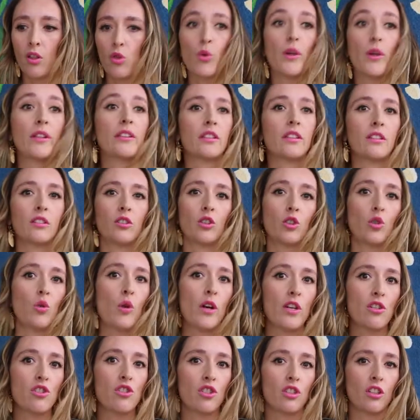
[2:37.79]
threatened or
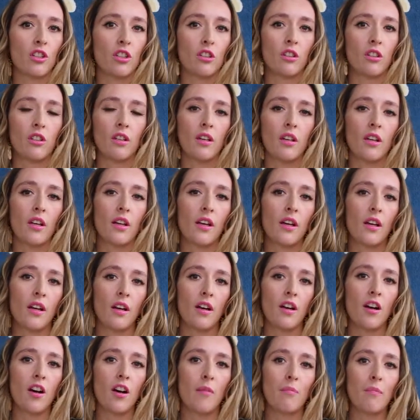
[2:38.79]
questioned,
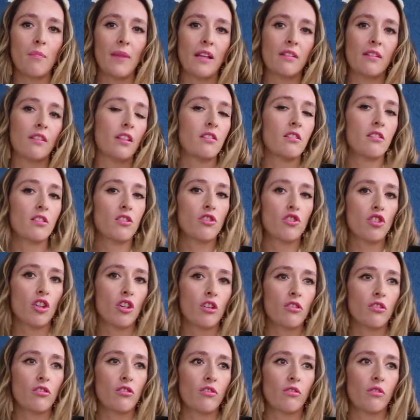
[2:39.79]
and this is
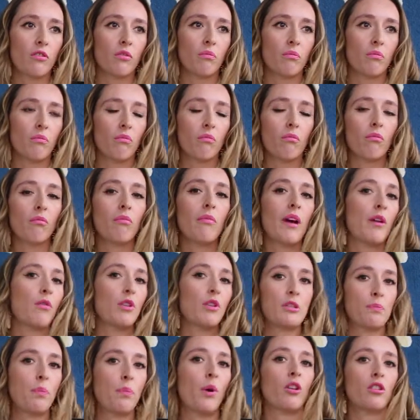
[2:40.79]
just my
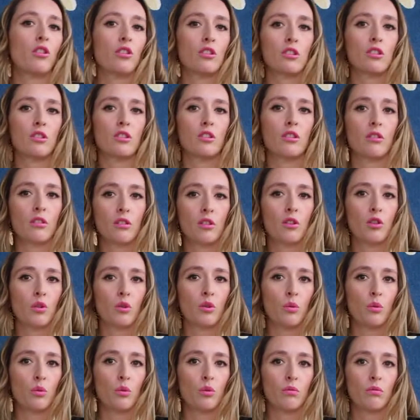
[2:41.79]
response
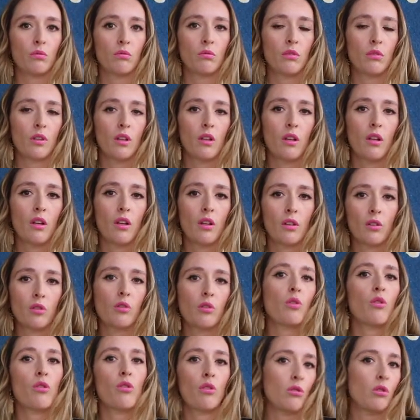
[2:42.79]

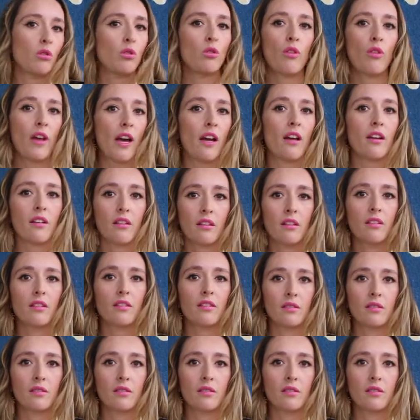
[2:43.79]
to that.